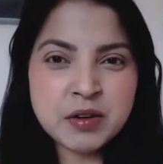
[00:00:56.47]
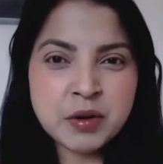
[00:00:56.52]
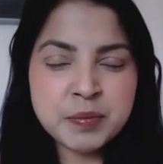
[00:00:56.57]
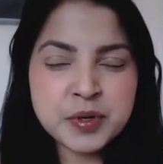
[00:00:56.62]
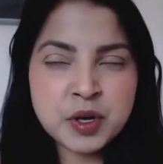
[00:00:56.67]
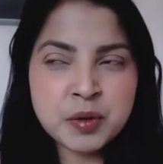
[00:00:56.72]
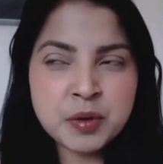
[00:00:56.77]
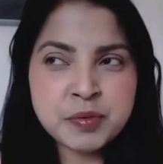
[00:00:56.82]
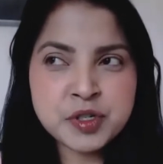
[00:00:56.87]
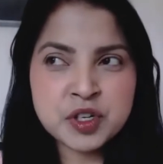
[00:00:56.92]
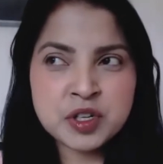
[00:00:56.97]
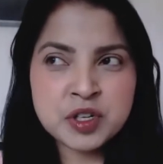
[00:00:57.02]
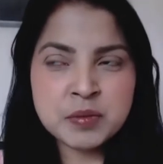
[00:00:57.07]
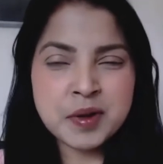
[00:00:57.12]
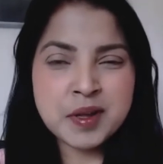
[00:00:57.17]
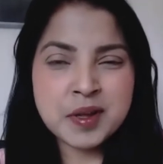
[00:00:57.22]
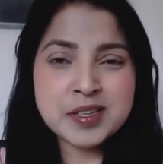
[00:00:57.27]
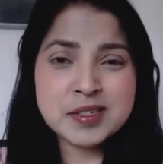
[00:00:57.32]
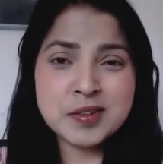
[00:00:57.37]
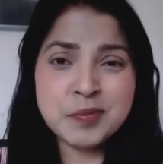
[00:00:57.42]
option
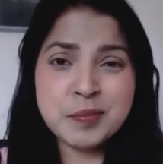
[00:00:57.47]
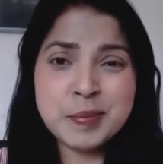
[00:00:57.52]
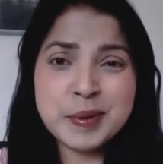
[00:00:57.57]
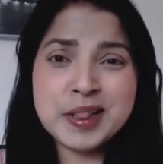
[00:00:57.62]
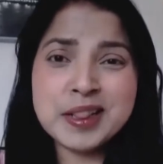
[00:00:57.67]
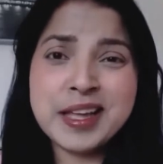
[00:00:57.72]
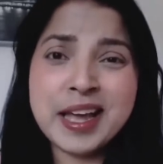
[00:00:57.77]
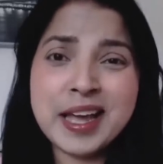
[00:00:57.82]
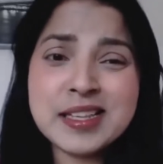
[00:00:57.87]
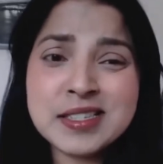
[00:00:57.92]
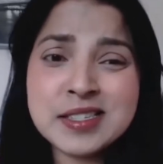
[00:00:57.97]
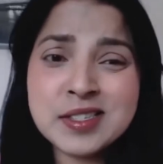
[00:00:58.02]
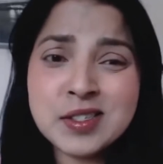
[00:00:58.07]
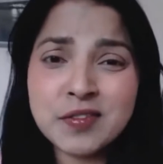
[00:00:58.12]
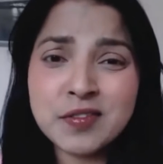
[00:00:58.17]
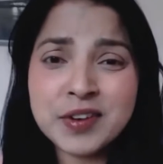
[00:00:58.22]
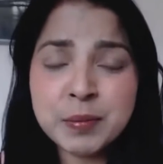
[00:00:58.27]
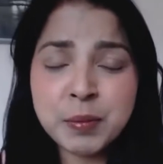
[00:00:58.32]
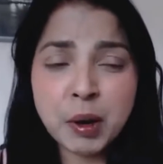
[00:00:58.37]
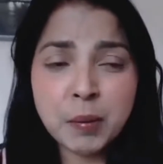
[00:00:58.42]
because Bill Gates is
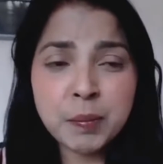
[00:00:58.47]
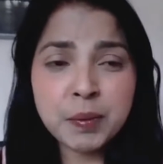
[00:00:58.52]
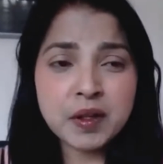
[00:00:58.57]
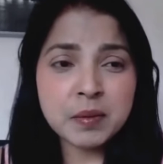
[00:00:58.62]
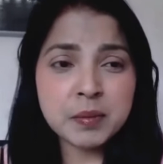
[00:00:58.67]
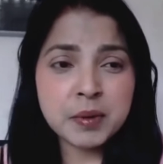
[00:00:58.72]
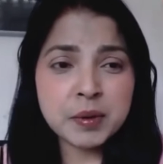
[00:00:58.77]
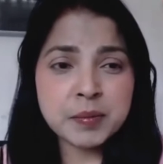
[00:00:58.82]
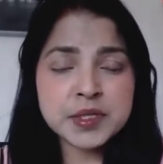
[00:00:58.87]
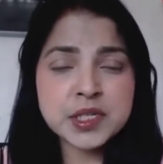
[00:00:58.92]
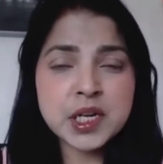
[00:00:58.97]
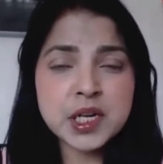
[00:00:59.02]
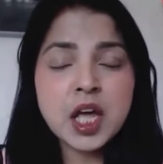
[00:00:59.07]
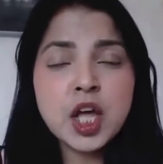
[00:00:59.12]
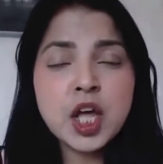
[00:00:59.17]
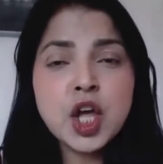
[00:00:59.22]
not very popular at the moment.